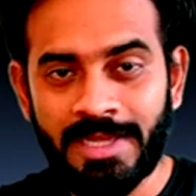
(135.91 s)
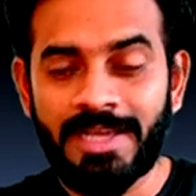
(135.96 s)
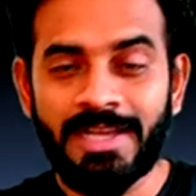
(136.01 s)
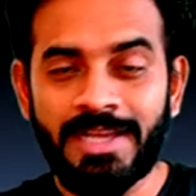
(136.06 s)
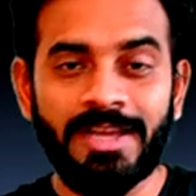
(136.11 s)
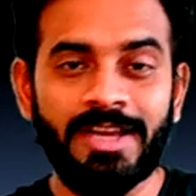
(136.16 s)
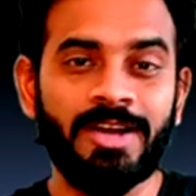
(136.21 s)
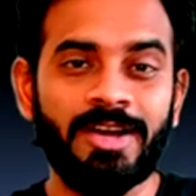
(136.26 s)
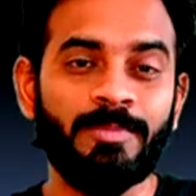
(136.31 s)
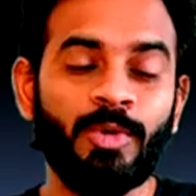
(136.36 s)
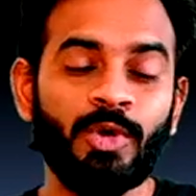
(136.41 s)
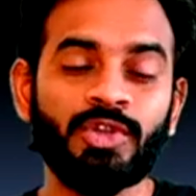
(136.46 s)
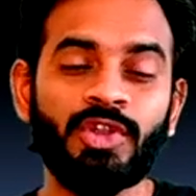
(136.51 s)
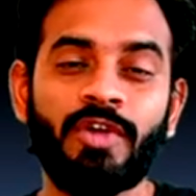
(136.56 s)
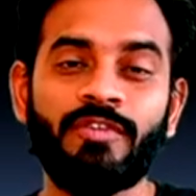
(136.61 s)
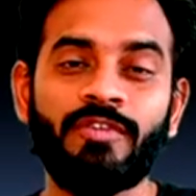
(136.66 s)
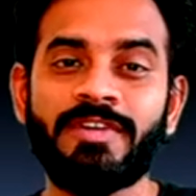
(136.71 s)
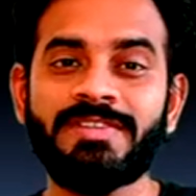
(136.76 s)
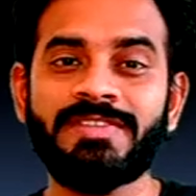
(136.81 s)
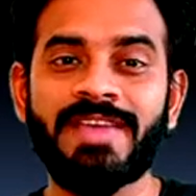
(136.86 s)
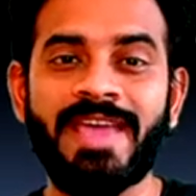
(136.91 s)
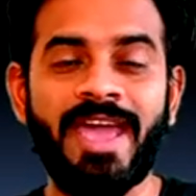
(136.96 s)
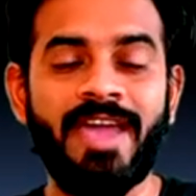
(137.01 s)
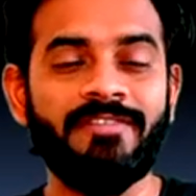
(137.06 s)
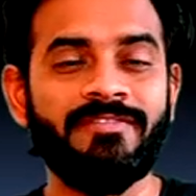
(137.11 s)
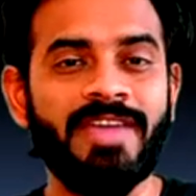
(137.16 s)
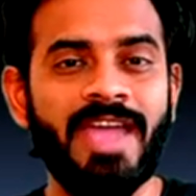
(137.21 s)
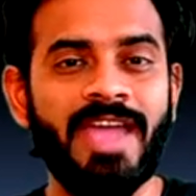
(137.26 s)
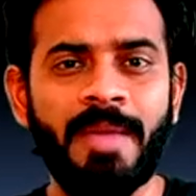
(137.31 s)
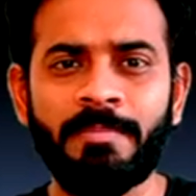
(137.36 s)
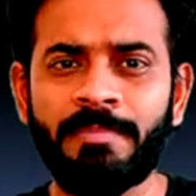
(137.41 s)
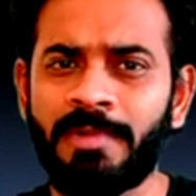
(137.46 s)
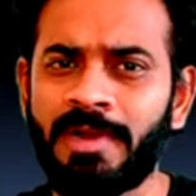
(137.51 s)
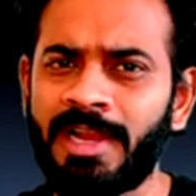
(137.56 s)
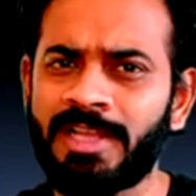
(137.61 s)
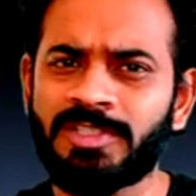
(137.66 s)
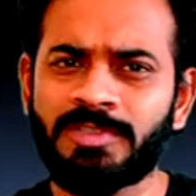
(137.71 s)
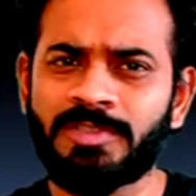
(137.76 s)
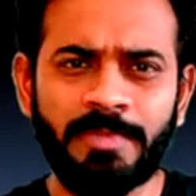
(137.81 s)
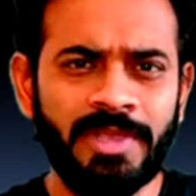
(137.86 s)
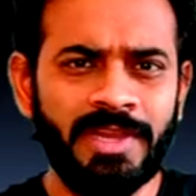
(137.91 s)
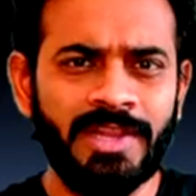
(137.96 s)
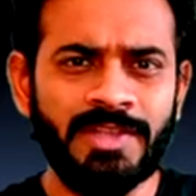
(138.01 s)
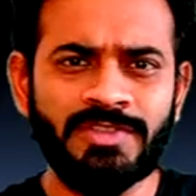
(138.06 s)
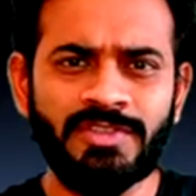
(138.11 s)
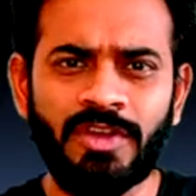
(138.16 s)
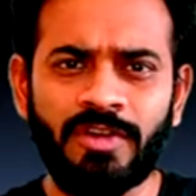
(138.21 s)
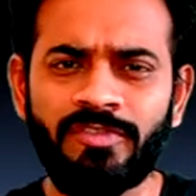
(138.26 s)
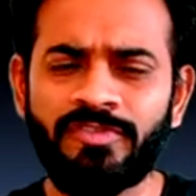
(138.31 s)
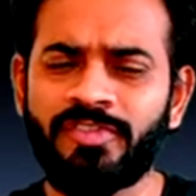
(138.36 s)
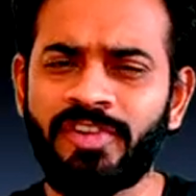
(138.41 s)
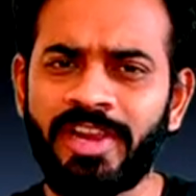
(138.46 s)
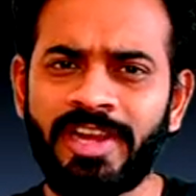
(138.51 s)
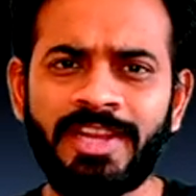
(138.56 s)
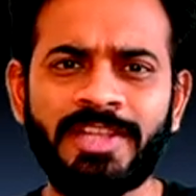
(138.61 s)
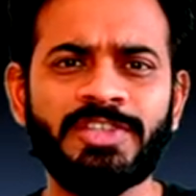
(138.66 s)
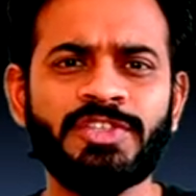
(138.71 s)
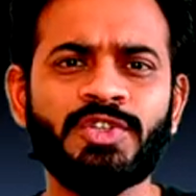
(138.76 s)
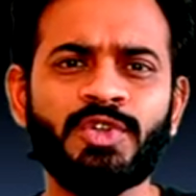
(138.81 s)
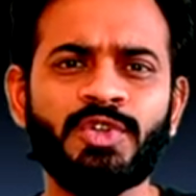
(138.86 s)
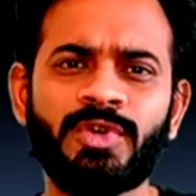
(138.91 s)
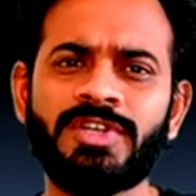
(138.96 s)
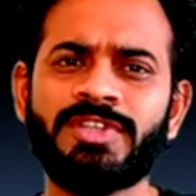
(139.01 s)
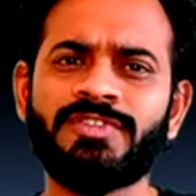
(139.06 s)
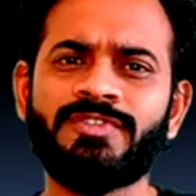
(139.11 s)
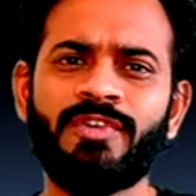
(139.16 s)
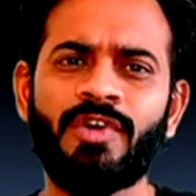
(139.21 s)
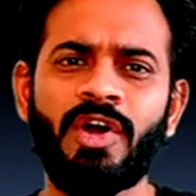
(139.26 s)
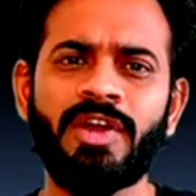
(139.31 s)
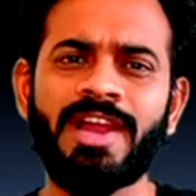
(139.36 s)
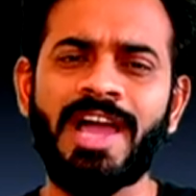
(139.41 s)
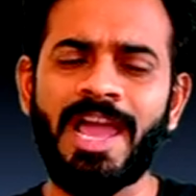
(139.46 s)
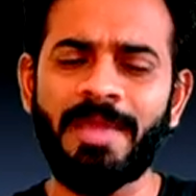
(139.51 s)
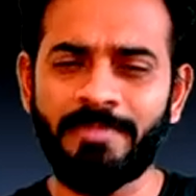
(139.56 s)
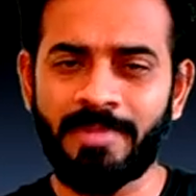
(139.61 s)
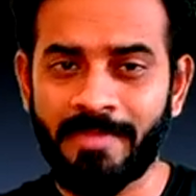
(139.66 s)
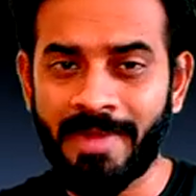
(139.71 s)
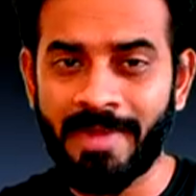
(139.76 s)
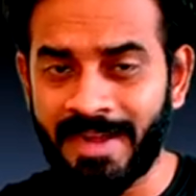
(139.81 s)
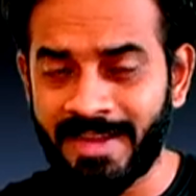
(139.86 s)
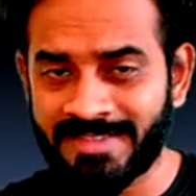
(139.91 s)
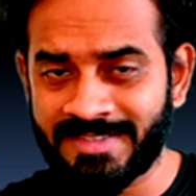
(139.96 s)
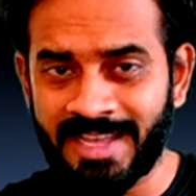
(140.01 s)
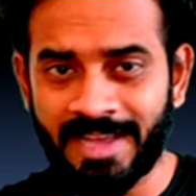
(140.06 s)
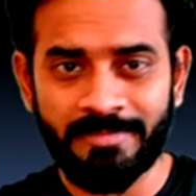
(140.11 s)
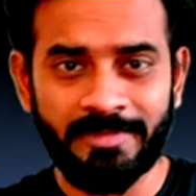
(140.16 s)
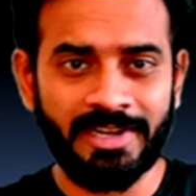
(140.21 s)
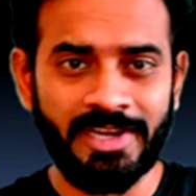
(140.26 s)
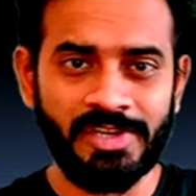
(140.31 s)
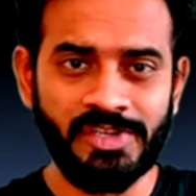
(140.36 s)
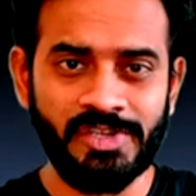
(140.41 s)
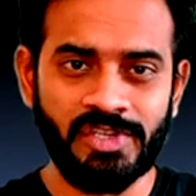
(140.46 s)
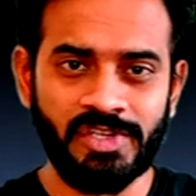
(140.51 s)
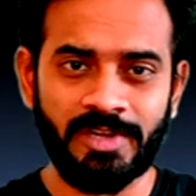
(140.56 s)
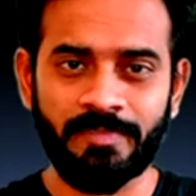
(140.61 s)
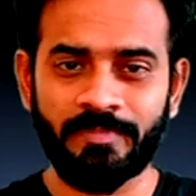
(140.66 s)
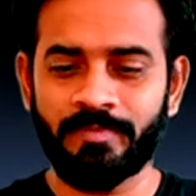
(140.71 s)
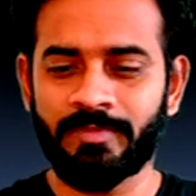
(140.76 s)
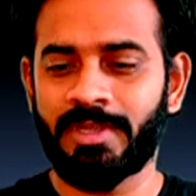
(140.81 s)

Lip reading: Both of us have ample experience of training students for IPMAT examination.